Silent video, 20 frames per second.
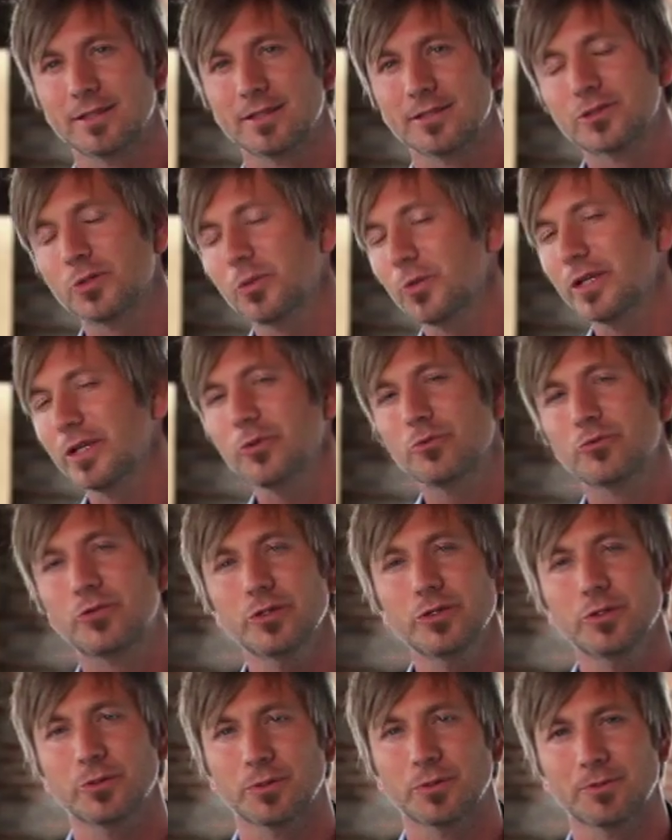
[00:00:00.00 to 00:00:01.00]
So what do you
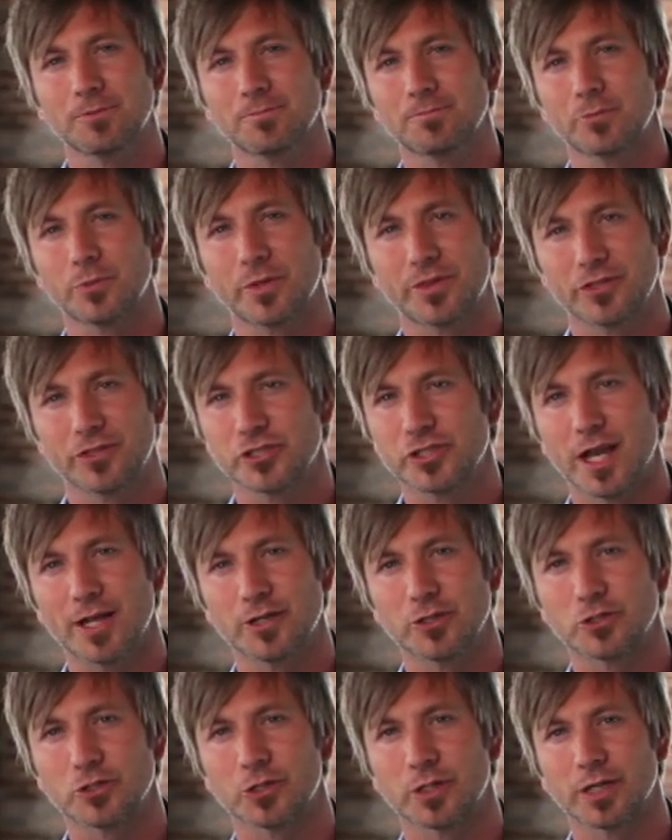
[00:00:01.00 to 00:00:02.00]
do with a
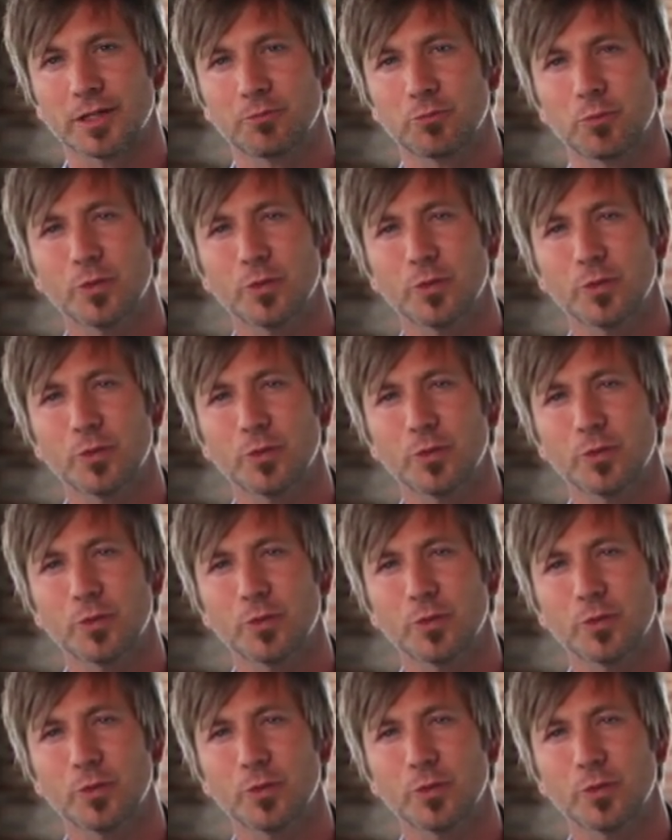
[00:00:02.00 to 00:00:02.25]
shattered dream?